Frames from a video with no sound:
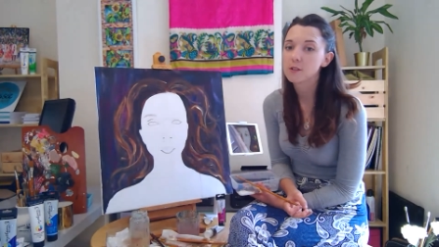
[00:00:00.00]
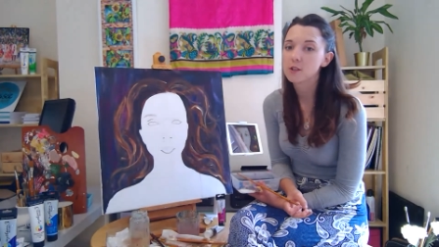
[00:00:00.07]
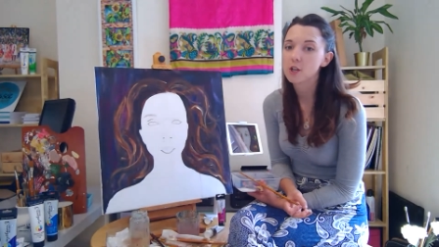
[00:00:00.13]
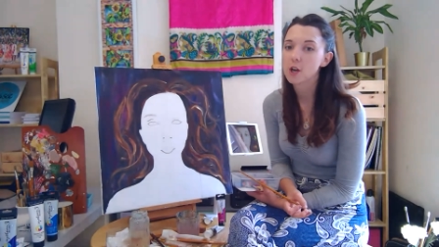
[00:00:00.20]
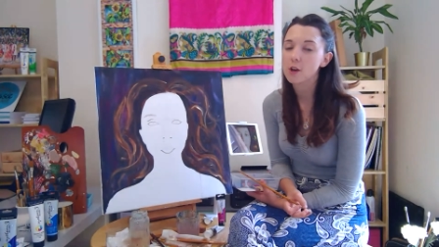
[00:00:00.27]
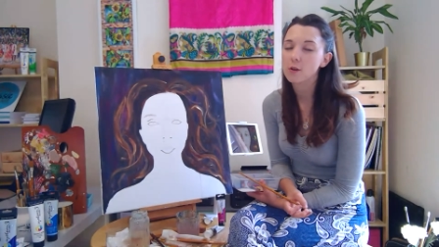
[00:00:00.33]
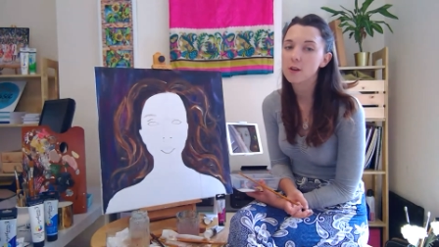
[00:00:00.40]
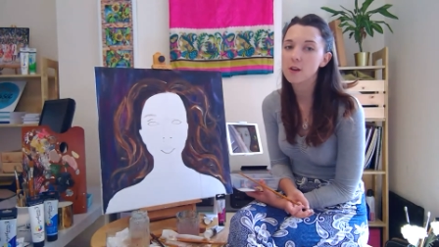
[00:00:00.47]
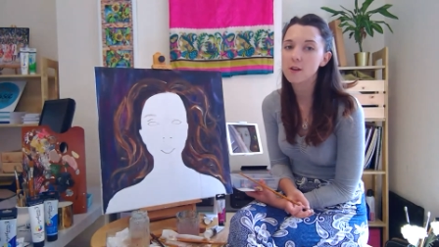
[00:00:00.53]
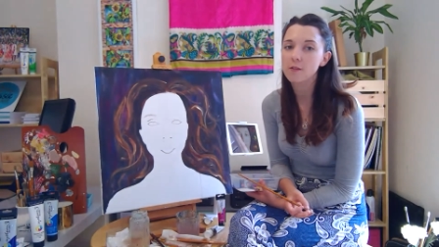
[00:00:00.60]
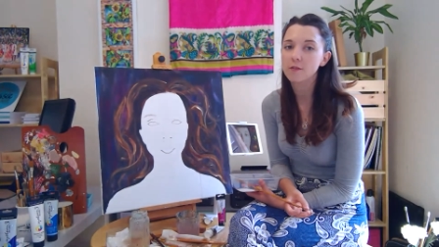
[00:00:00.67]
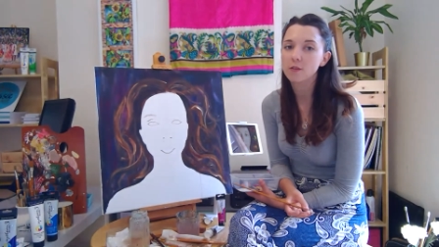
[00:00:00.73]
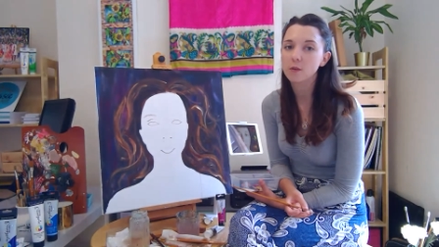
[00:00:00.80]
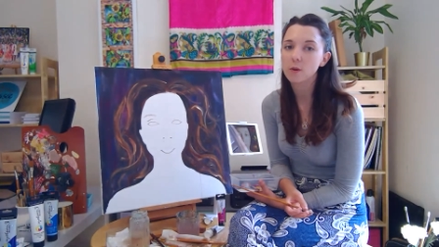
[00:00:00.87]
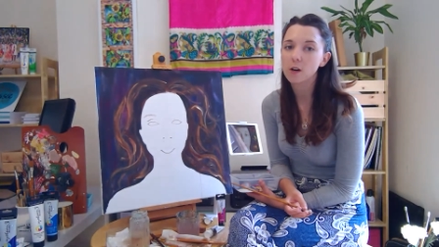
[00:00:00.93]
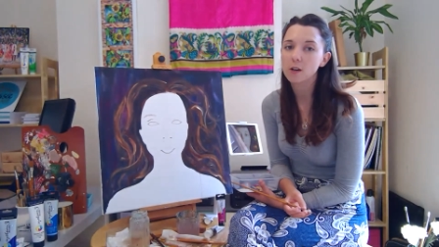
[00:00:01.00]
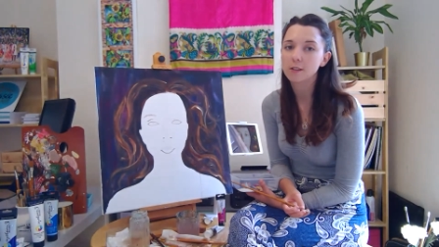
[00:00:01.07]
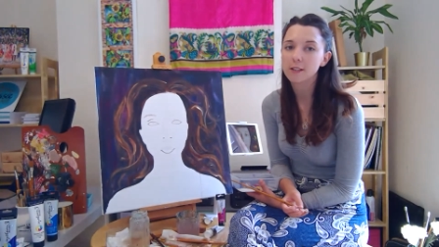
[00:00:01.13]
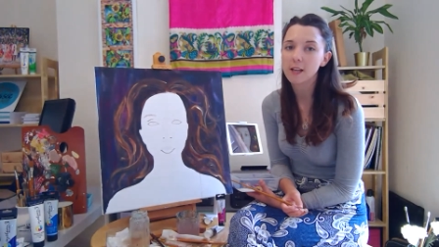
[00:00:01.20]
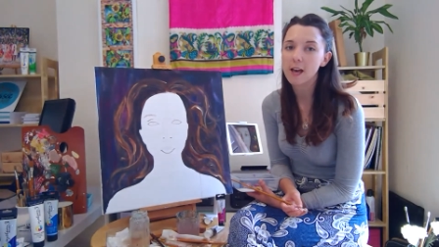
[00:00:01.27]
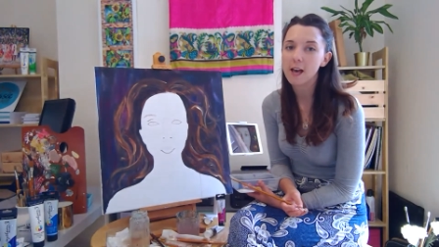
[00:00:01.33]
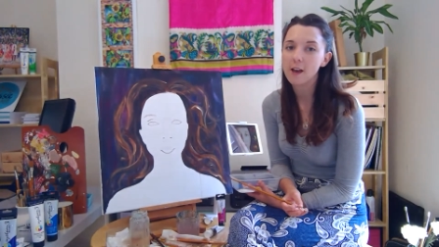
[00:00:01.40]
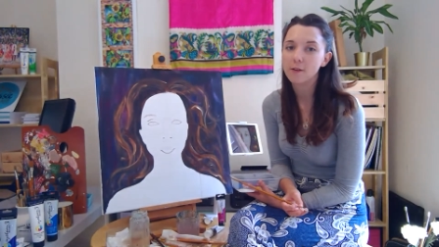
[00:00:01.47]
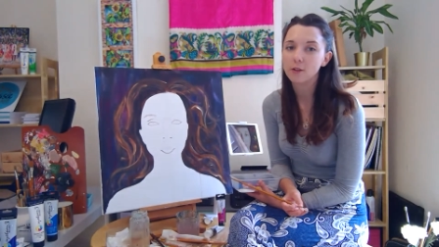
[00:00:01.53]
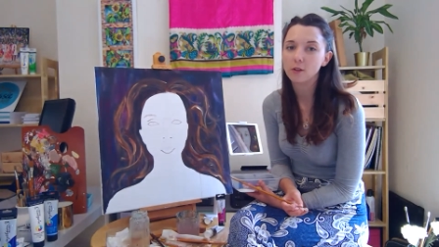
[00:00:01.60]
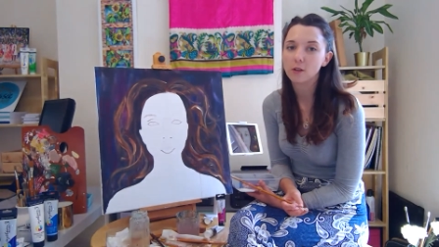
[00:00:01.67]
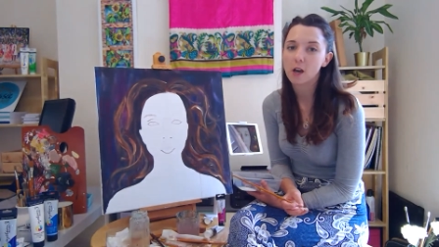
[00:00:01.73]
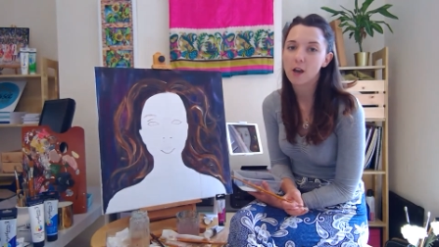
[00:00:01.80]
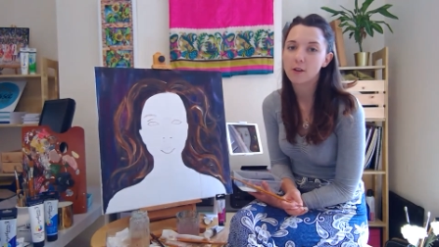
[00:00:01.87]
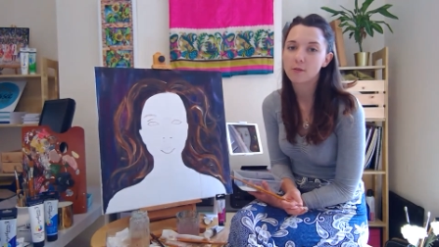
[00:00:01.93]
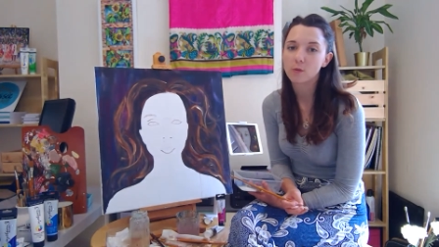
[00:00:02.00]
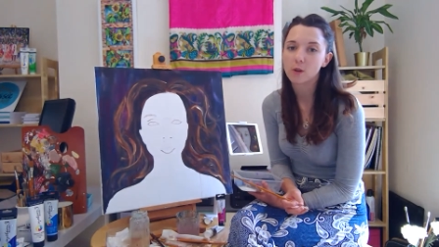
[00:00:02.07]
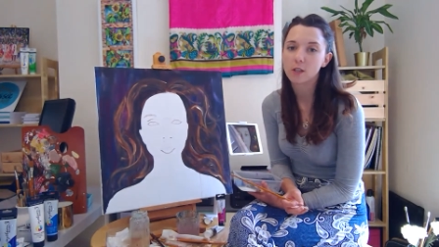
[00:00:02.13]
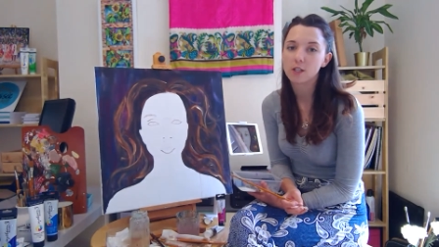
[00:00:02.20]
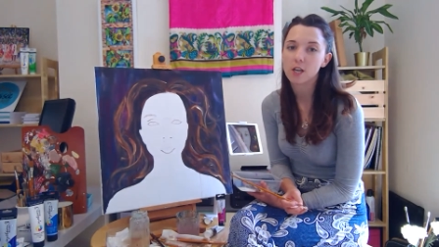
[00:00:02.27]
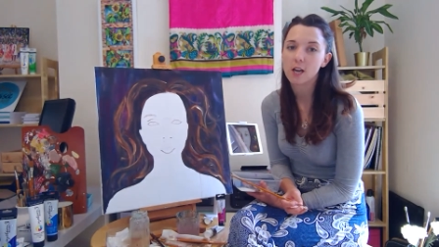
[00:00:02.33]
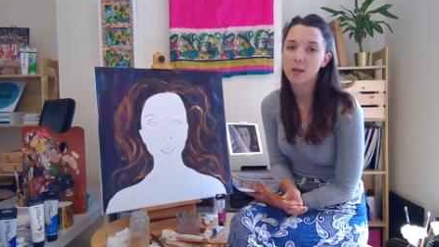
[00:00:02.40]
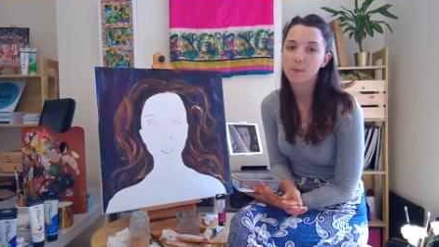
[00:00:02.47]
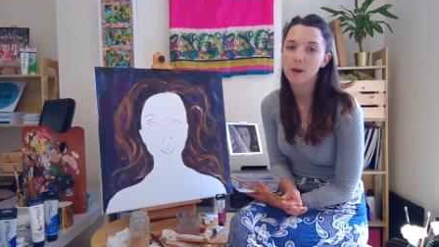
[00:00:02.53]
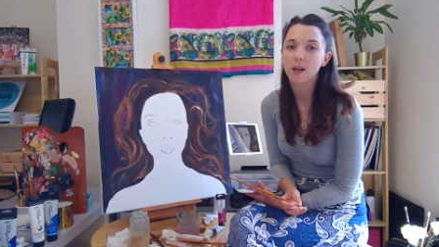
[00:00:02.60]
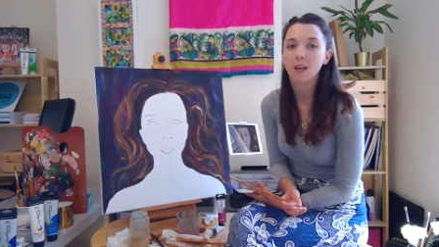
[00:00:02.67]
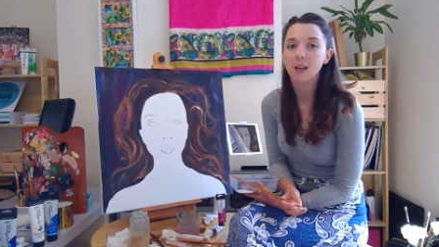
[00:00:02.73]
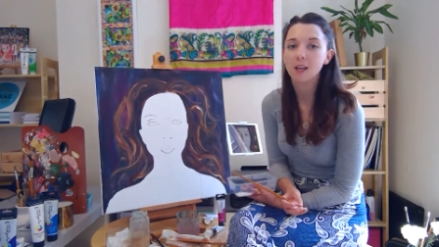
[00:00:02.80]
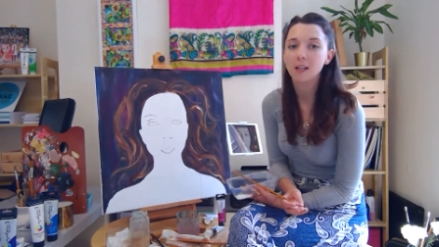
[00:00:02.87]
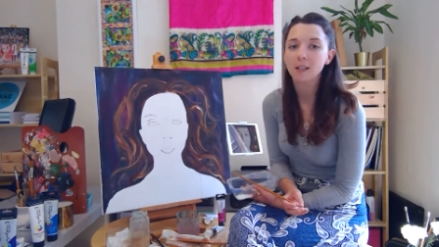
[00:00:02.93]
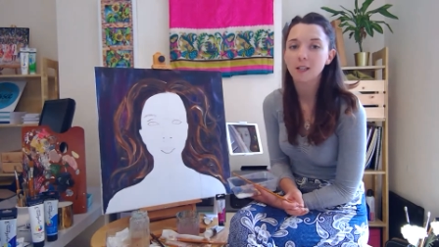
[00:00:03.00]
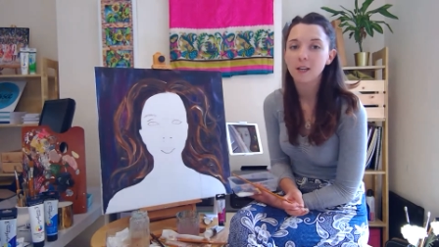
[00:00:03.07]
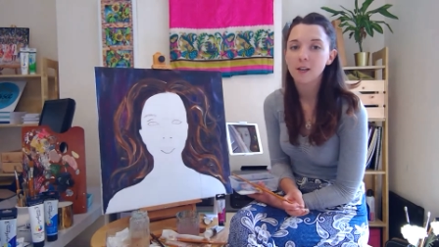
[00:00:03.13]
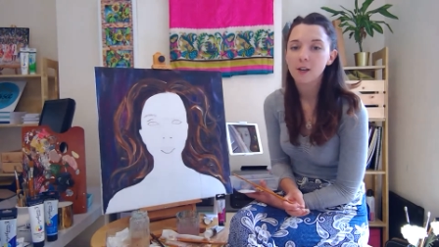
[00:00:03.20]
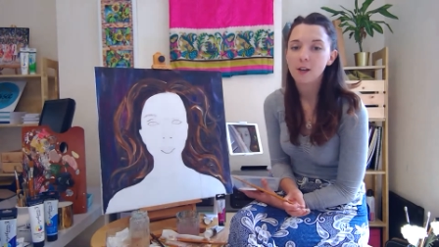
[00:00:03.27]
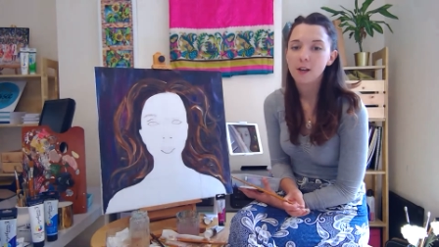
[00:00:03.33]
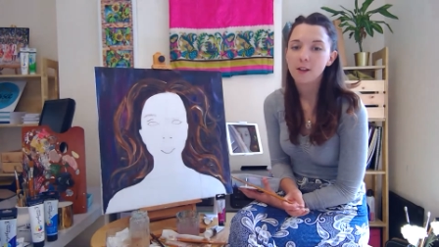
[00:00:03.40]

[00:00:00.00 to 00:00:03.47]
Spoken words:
So if you are there and you kind of want to check back in,